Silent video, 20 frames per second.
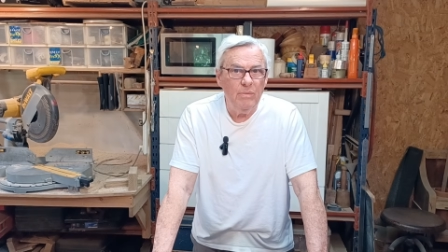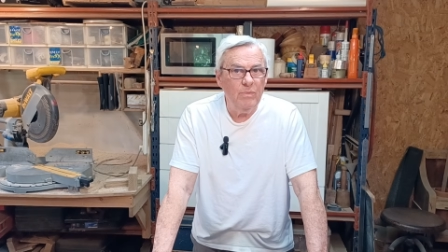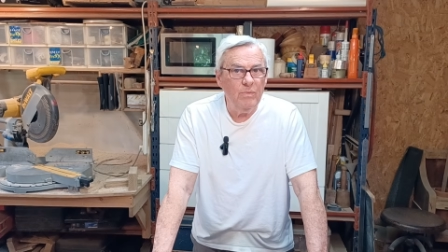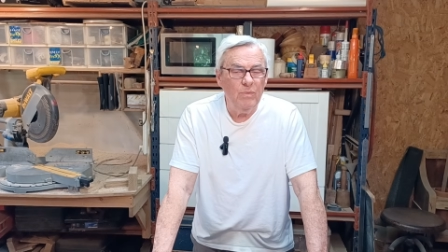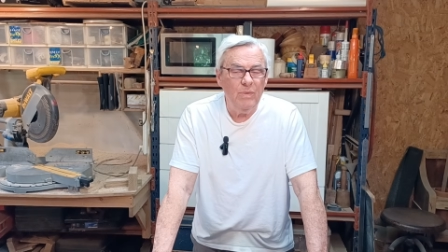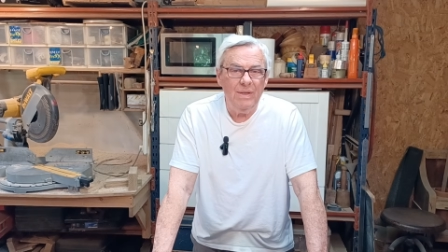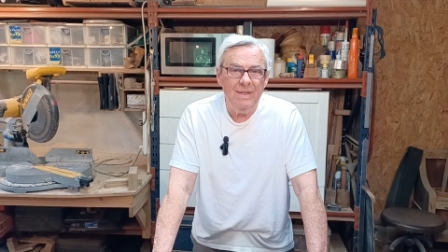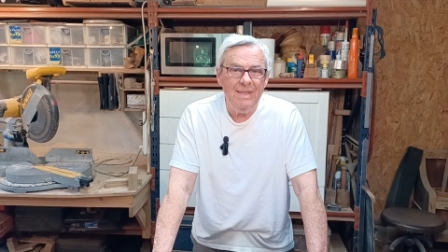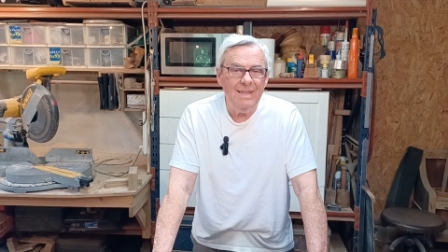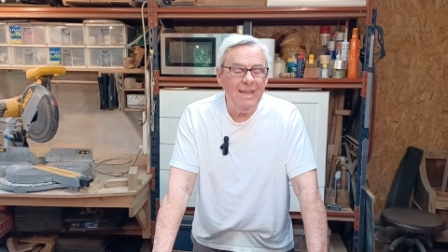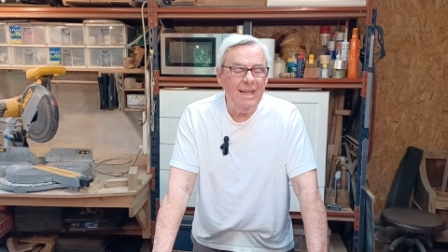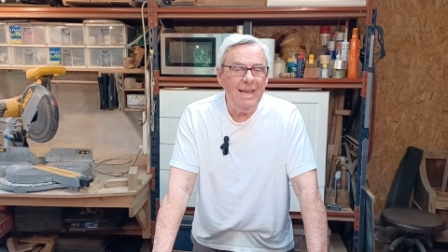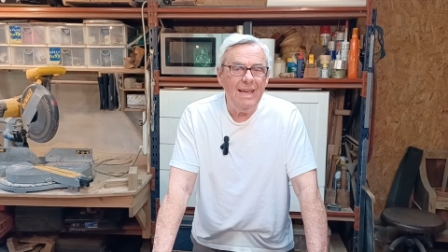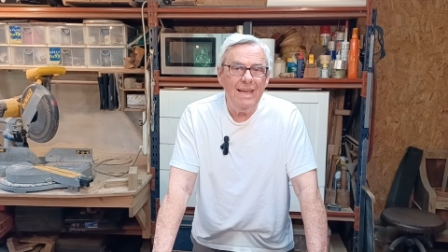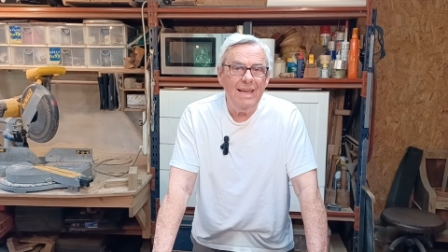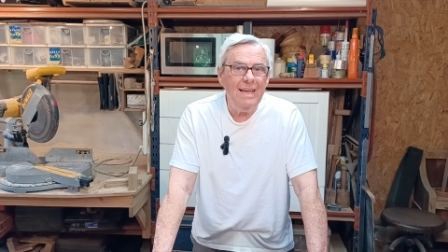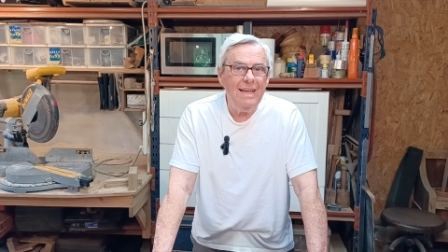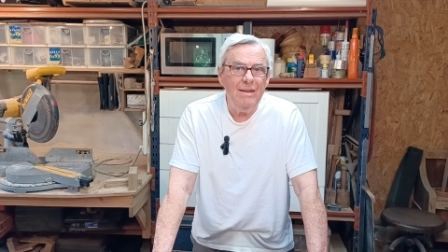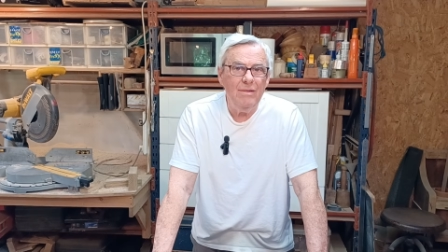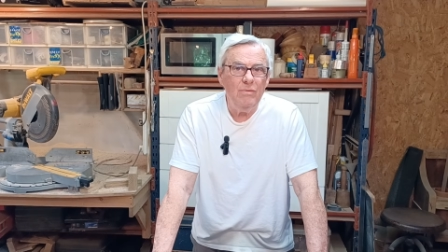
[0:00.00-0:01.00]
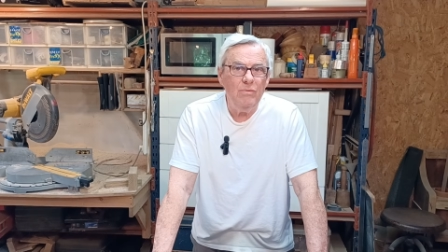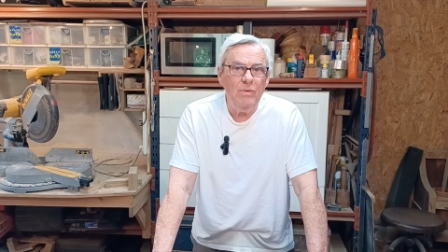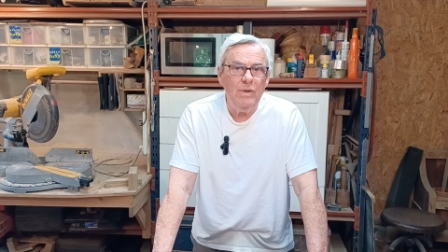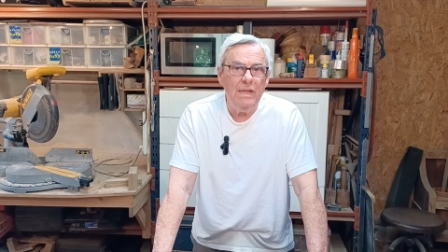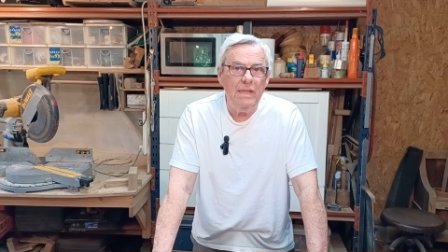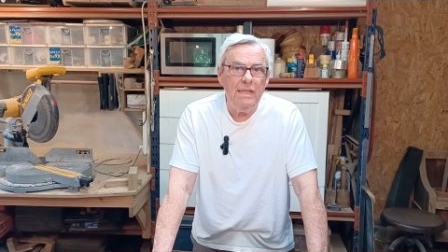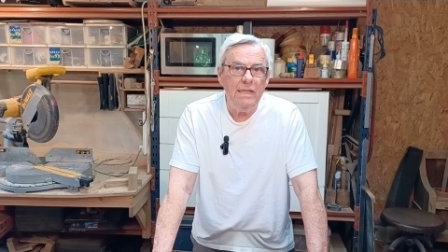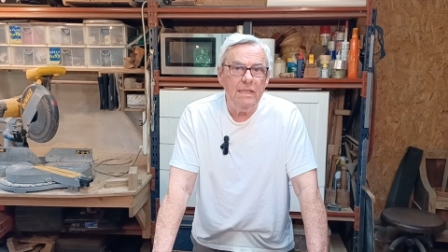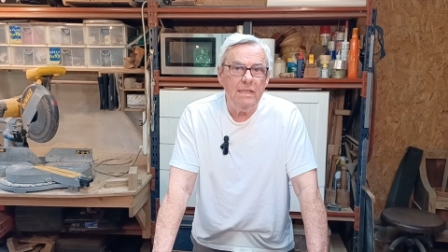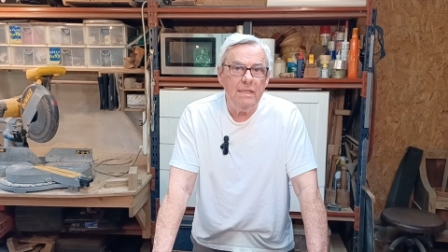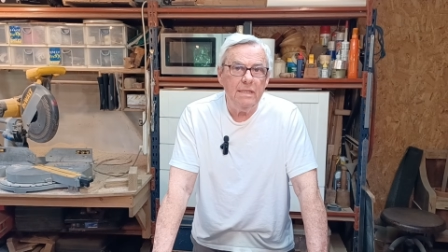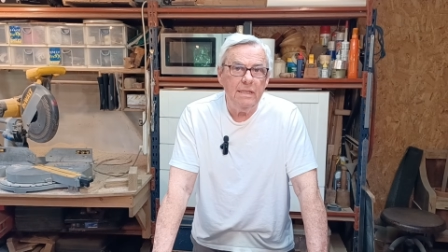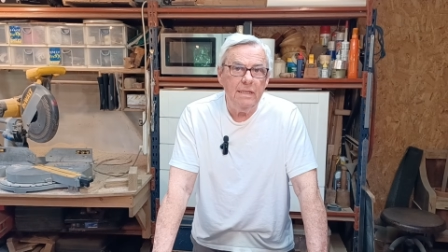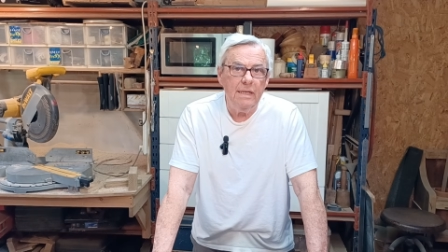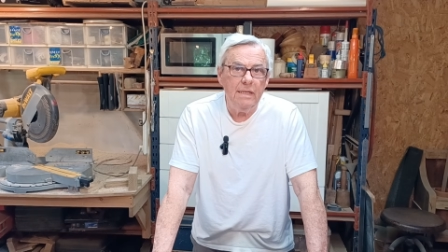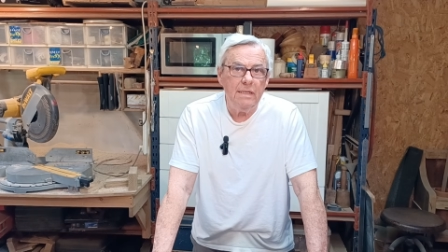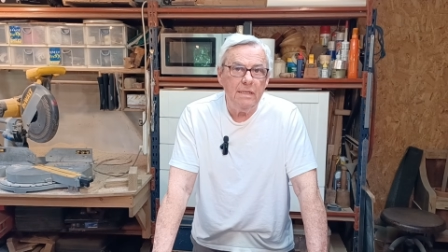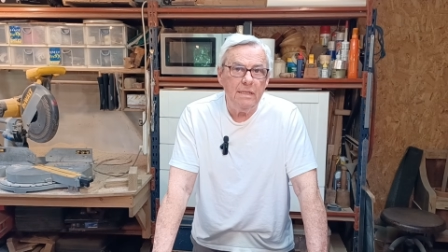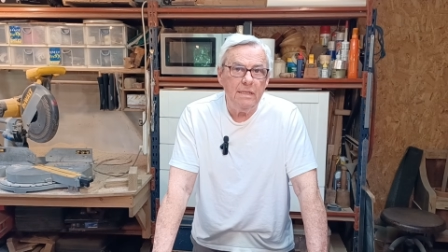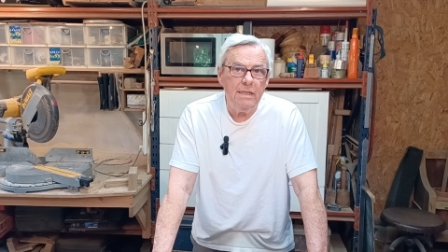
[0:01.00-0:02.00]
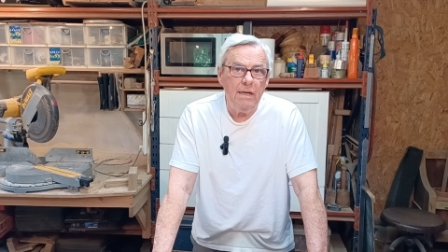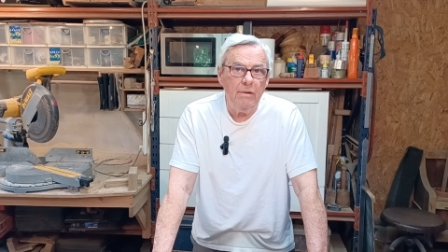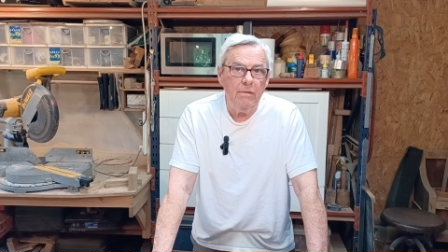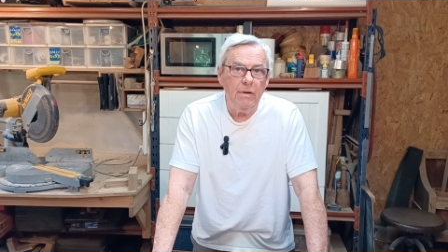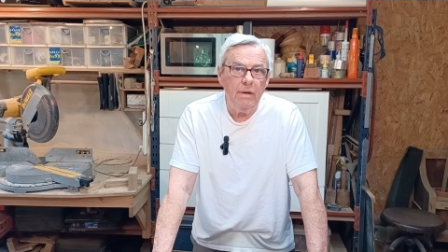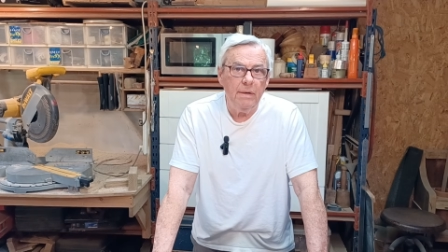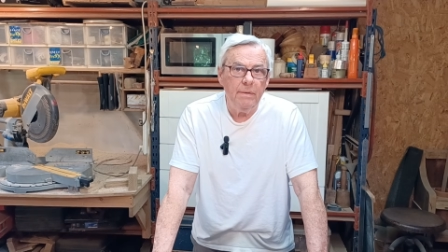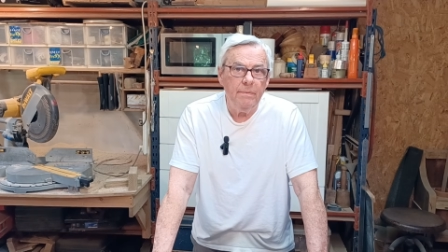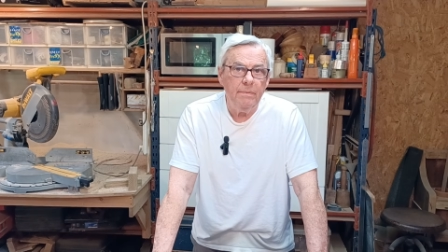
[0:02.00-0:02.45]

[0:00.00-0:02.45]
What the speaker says: when it really isn't necessary.